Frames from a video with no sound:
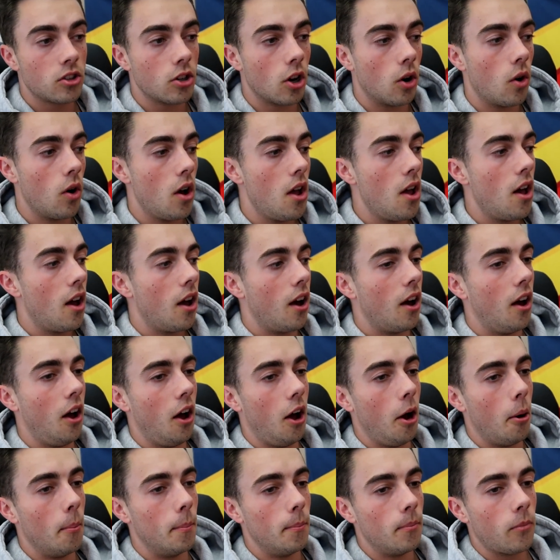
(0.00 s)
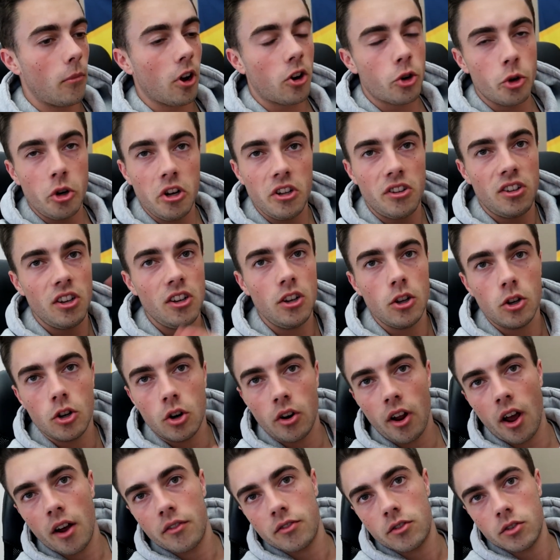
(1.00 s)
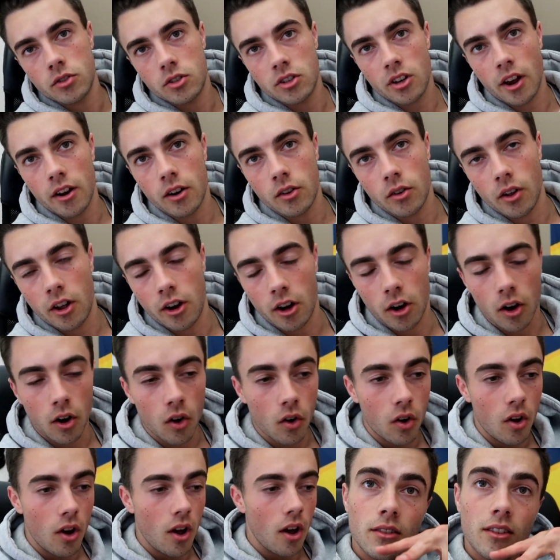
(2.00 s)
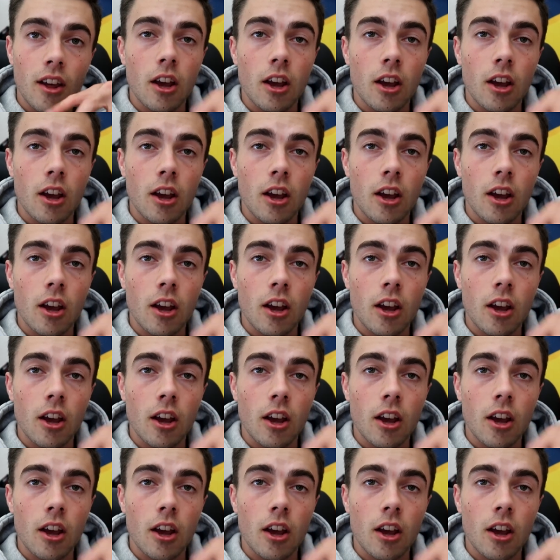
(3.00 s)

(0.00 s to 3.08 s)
So um, creatine, you don't have to cycle at all.